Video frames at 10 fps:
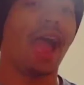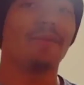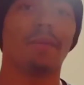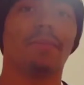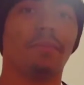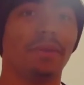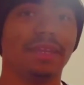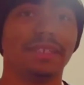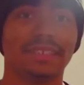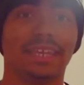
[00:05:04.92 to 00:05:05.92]
I remember
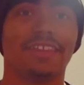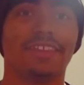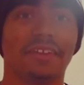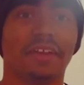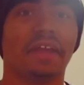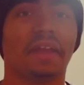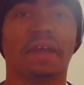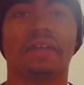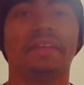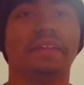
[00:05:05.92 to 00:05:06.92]
putting it together.
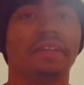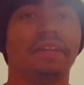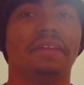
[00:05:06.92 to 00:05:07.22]
I